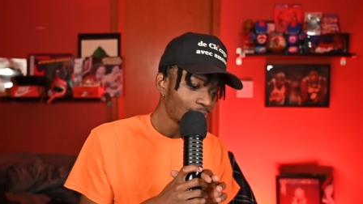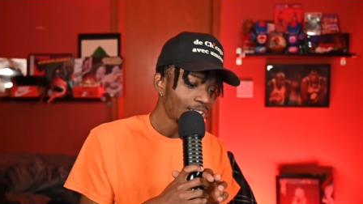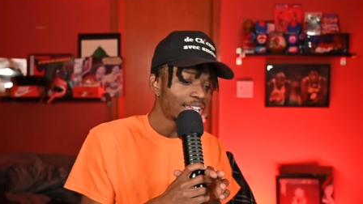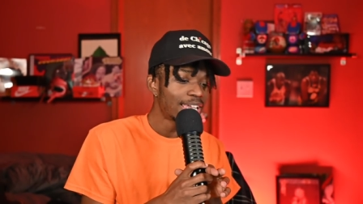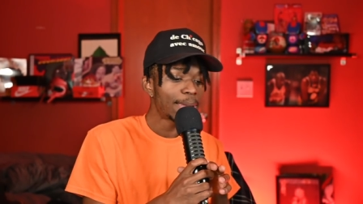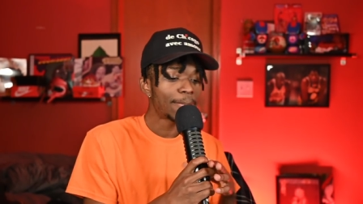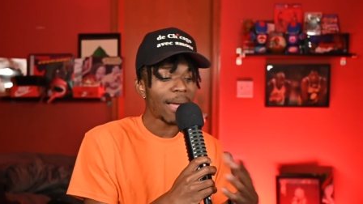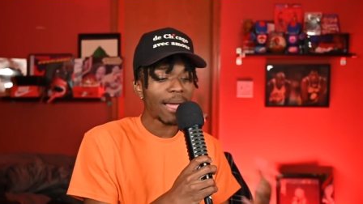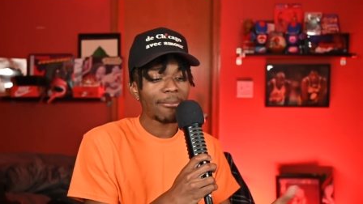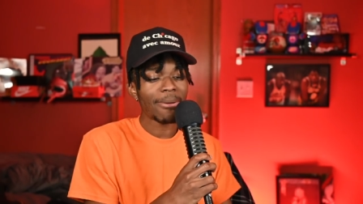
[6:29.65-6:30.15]

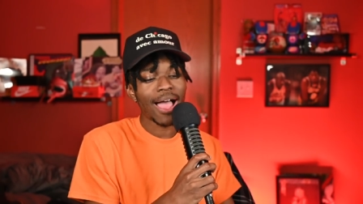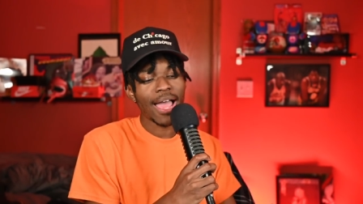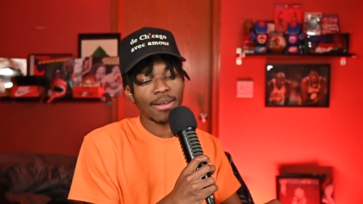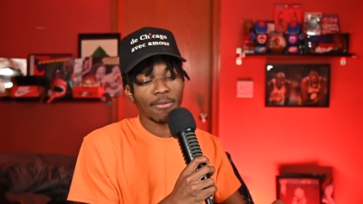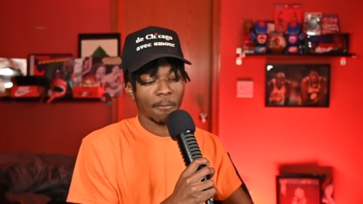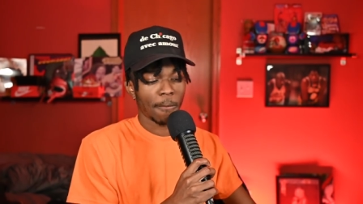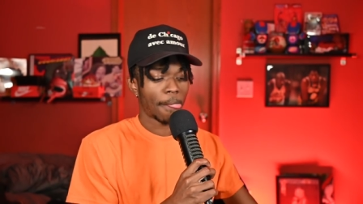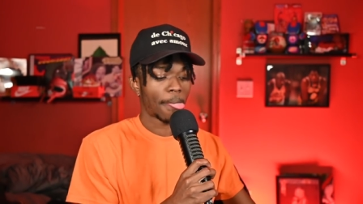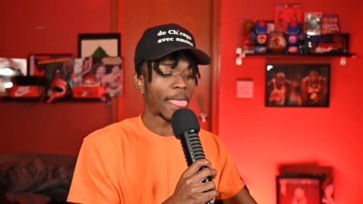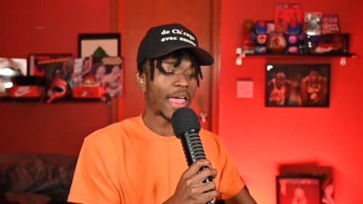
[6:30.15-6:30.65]
In my mind,
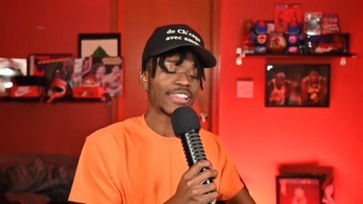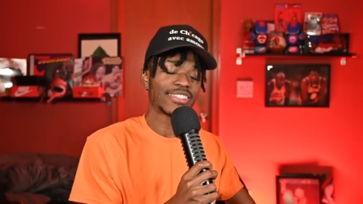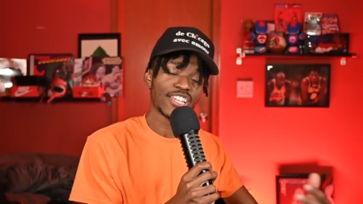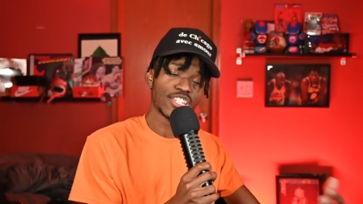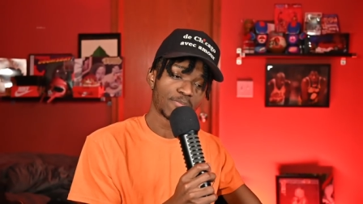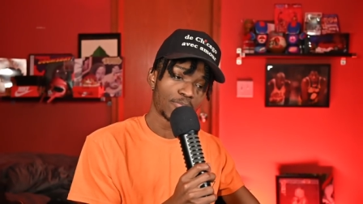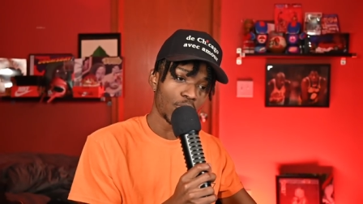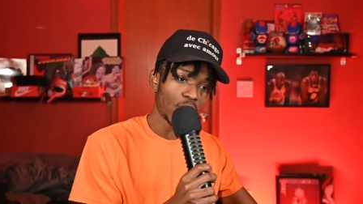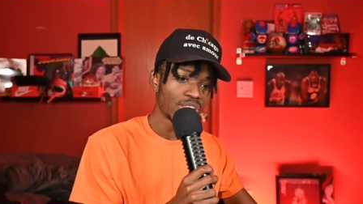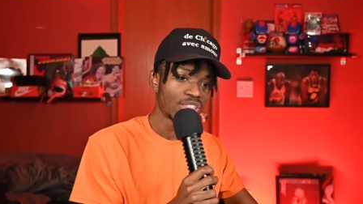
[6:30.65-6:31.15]
at
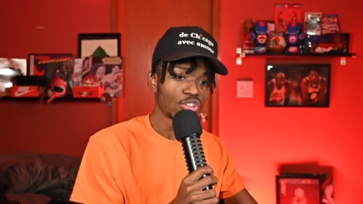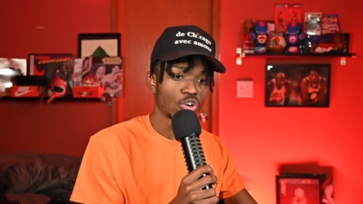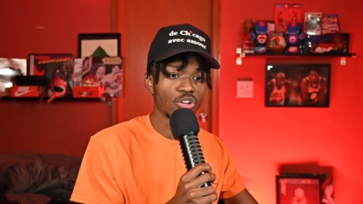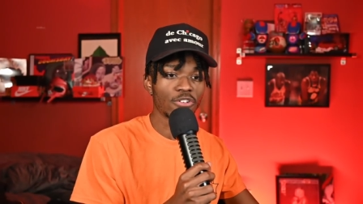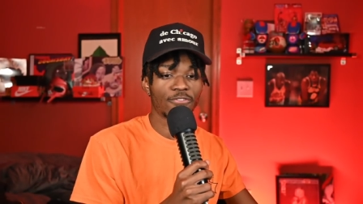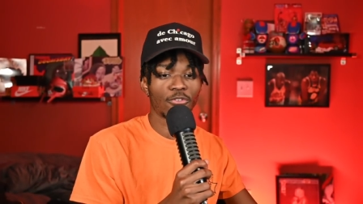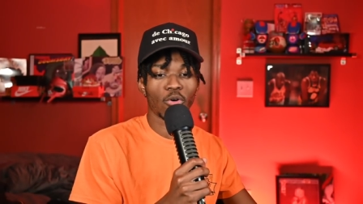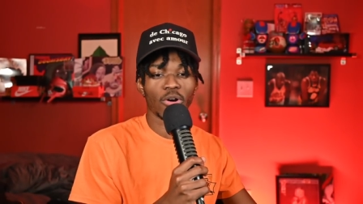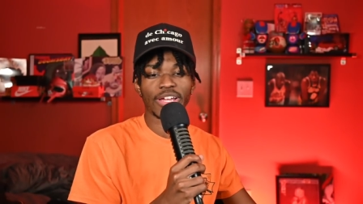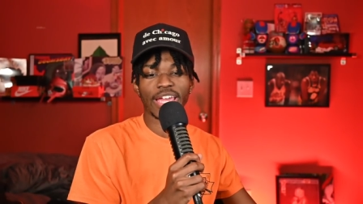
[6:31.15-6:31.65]
this point,
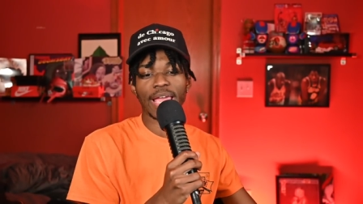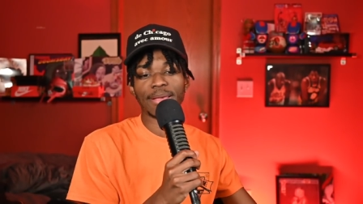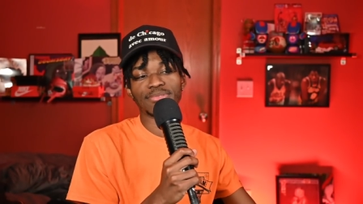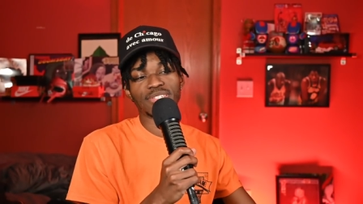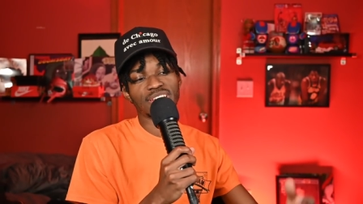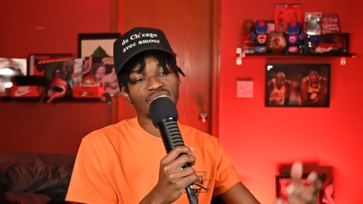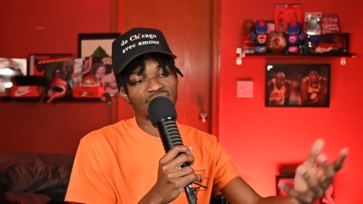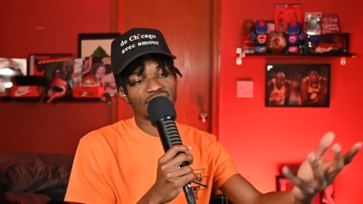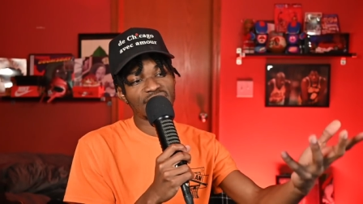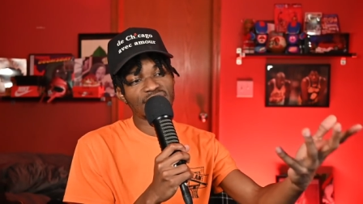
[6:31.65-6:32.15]
34 games
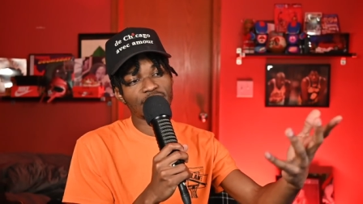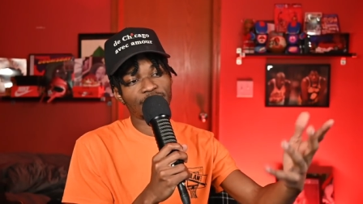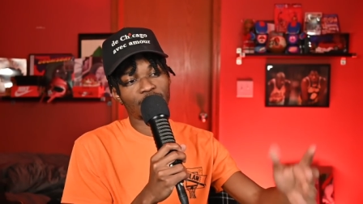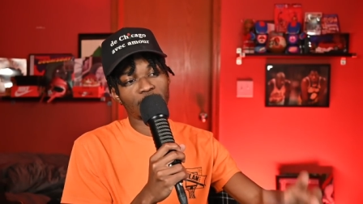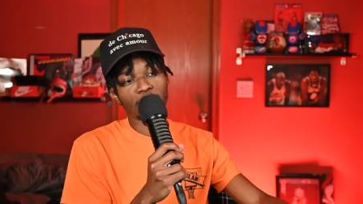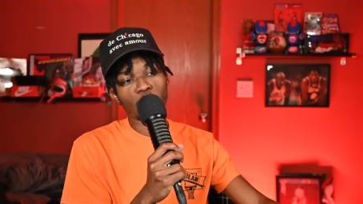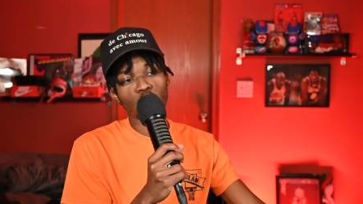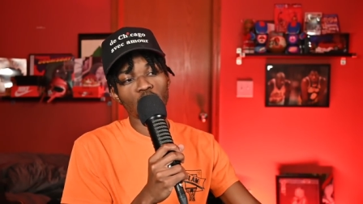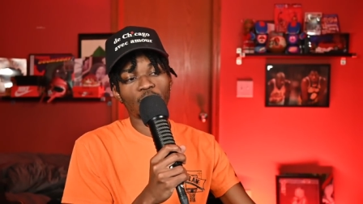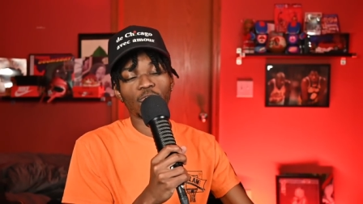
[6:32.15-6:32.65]
to the season for
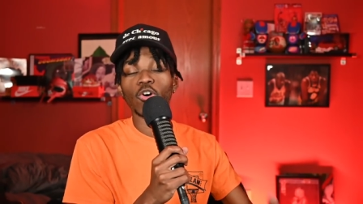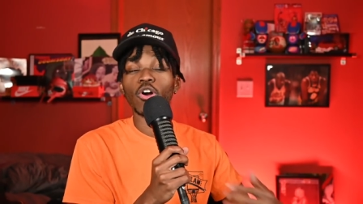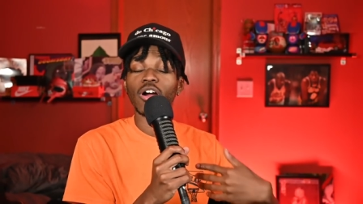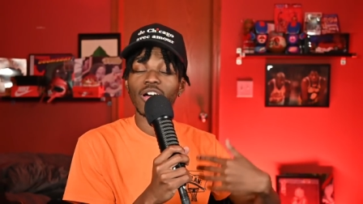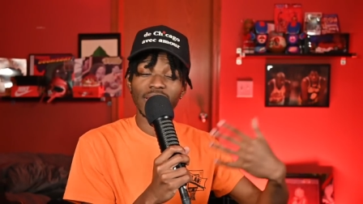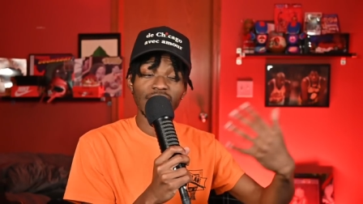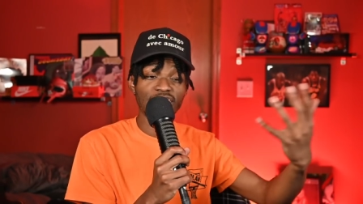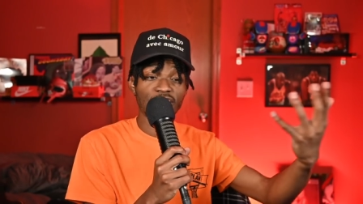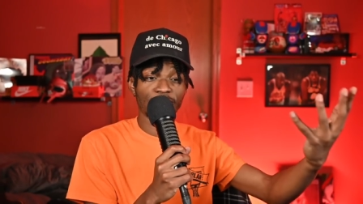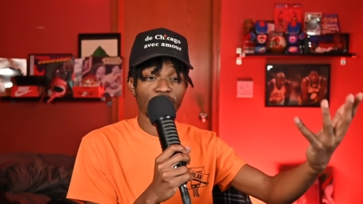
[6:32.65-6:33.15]
mo- for
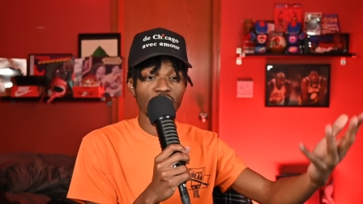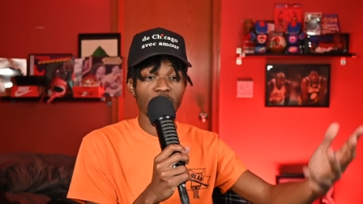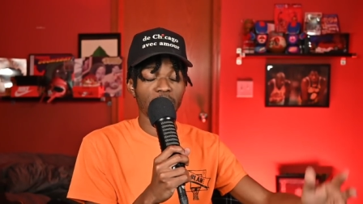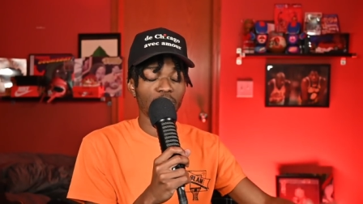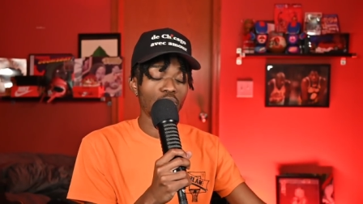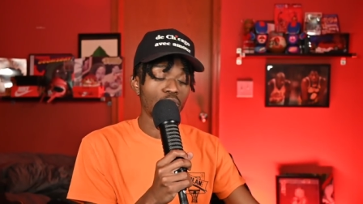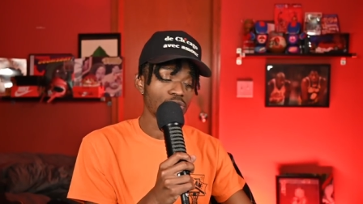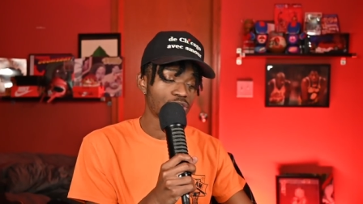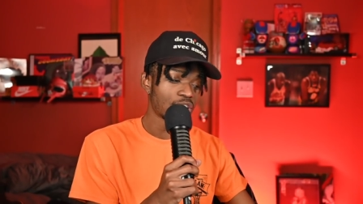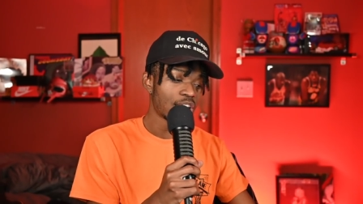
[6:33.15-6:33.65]
at least for the
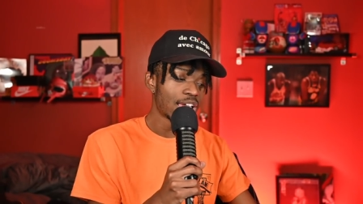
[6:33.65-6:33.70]
Bulls.